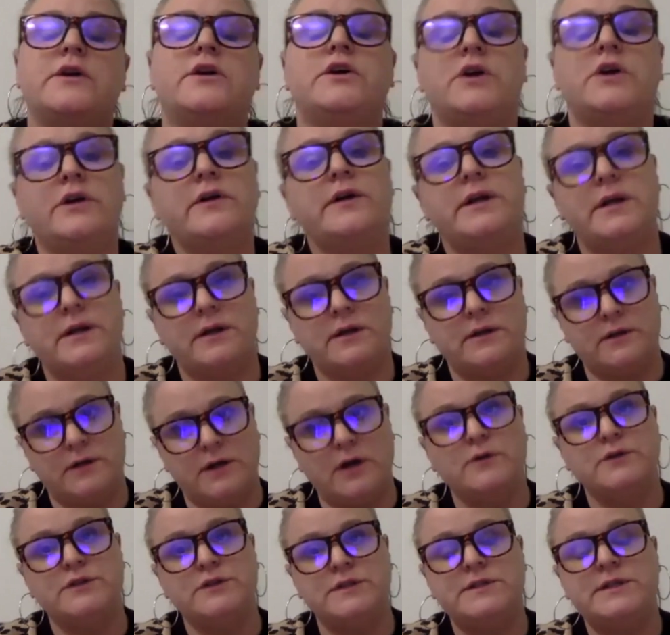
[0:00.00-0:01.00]
current
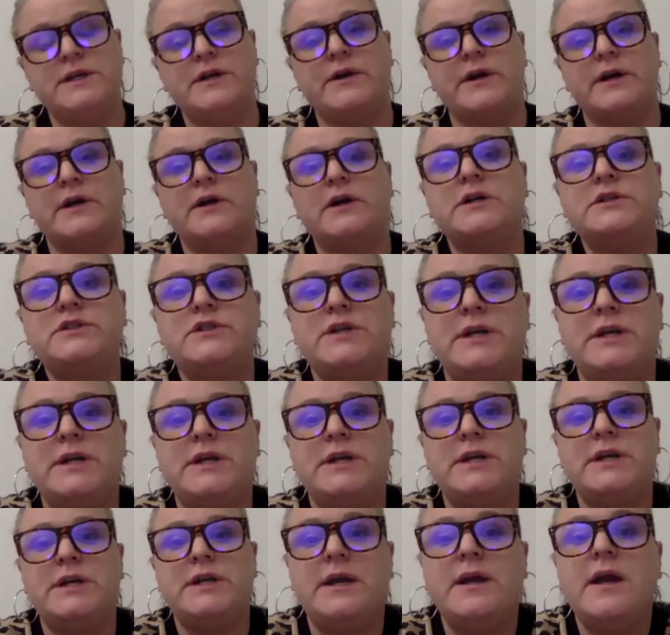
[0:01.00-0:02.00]
coaches here at
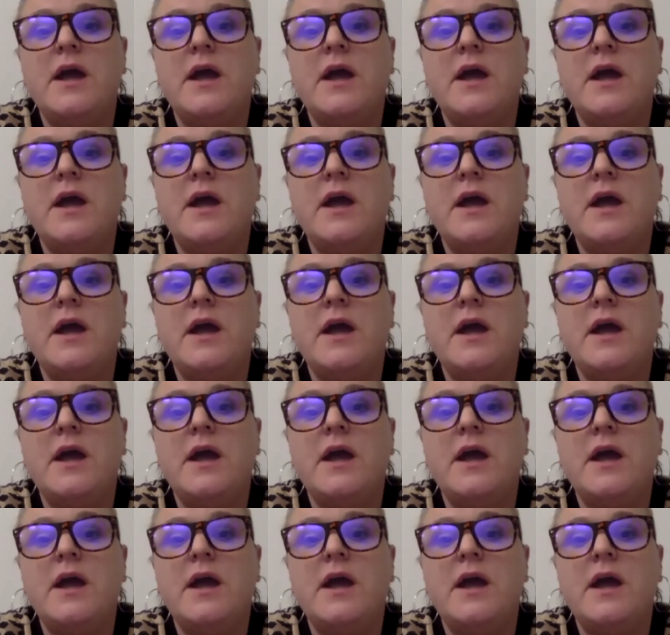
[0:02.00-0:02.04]
Cushing,